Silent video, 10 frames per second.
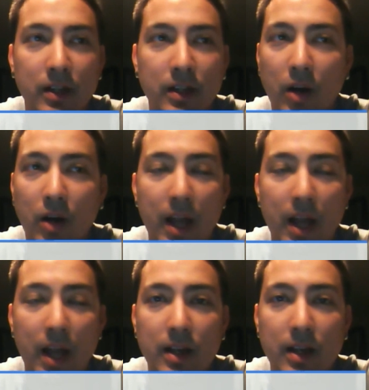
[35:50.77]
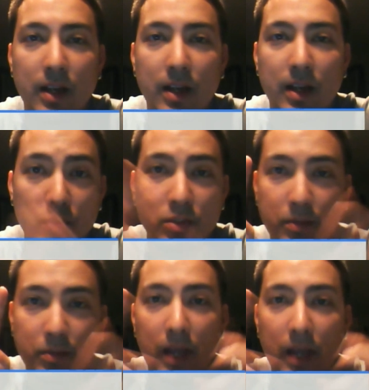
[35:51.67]
any of the used
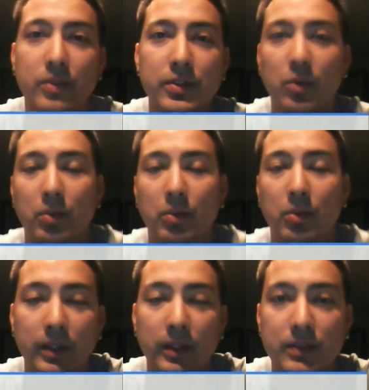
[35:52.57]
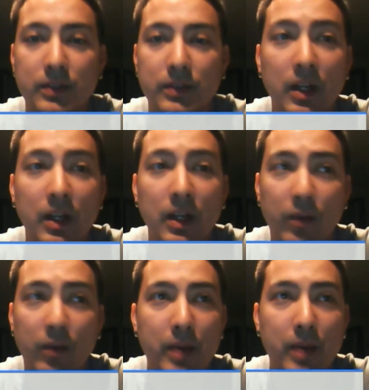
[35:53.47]
panels, were replaced. So they
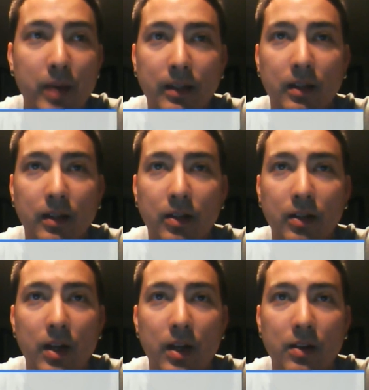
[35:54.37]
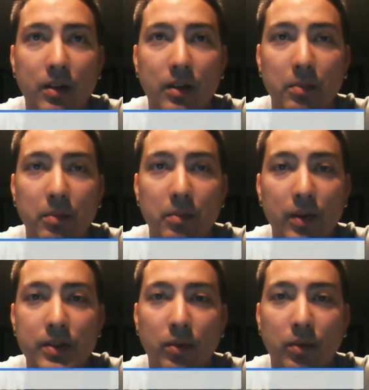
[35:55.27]
repacked, any of the components
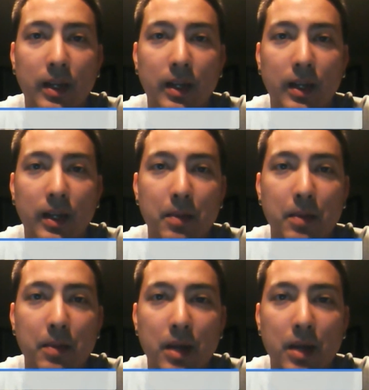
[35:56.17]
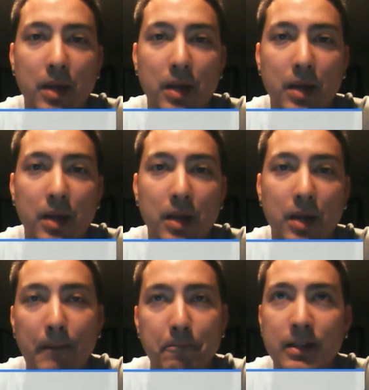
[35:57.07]
that came out,
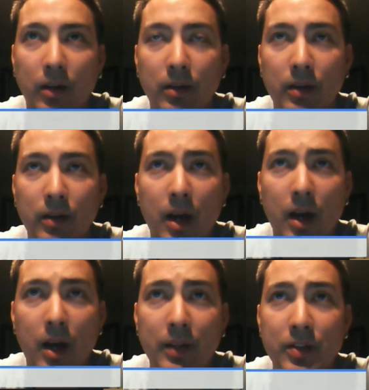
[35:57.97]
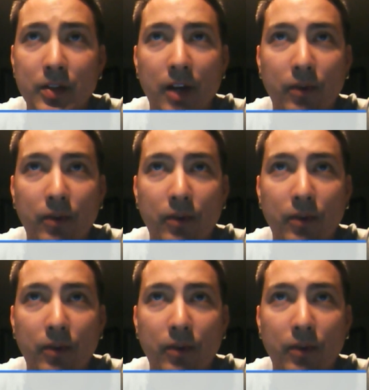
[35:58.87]
updated the software on the